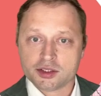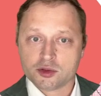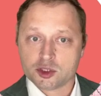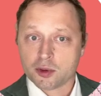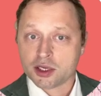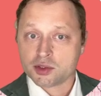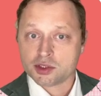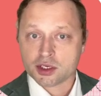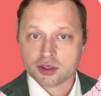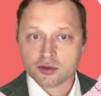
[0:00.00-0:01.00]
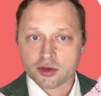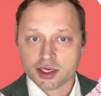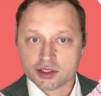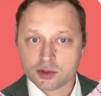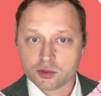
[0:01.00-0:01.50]
and respond to a sudden
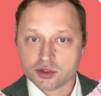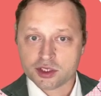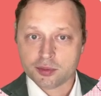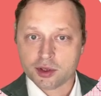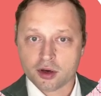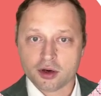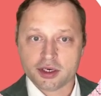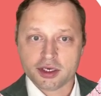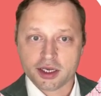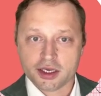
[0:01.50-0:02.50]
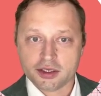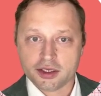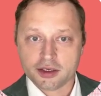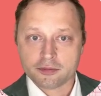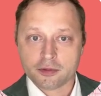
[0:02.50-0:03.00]
arrest with CPR and an
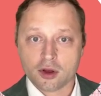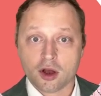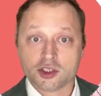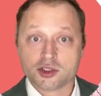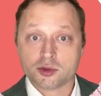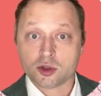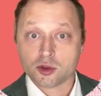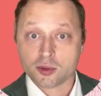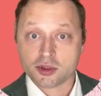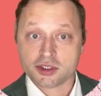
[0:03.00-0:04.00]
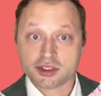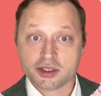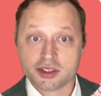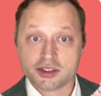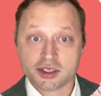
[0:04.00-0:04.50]
AED. Also notable is
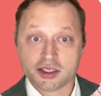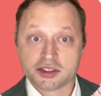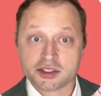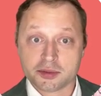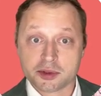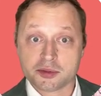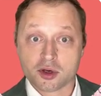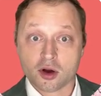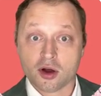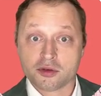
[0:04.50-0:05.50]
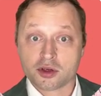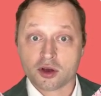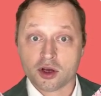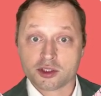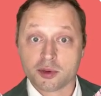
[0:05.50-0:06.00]
that these signs and symptoms are often
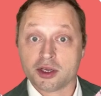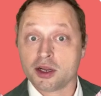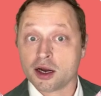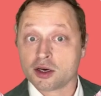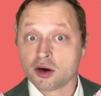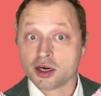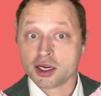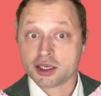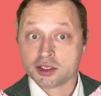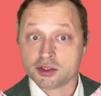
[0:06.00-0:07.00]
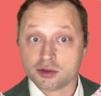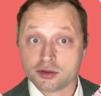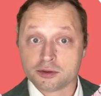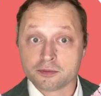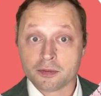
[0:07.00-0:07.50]
caused by non-cardiac
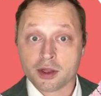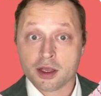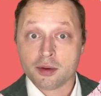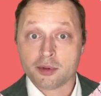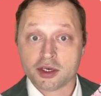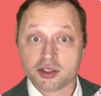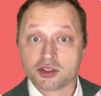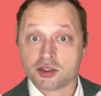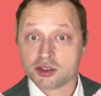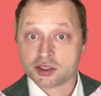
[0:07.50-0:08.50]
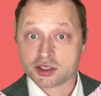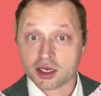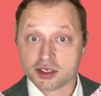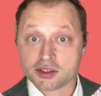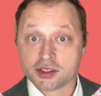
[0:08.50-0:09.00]
issues. Patients should
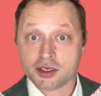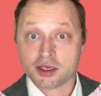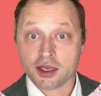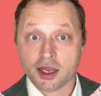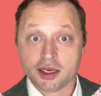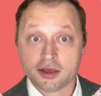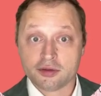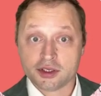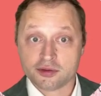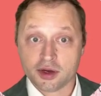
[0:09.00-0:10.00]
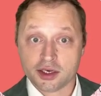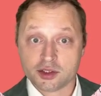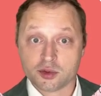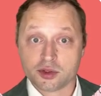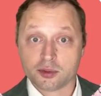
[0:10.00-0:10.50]
discuss any of these
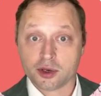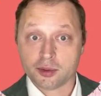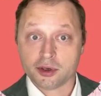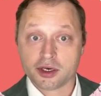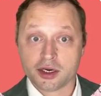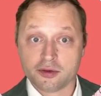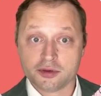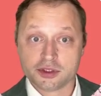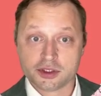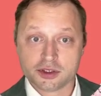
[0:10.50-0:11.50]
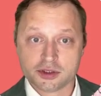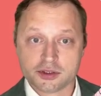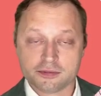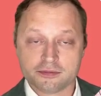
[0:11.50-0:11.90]
findings with their primary care physicians.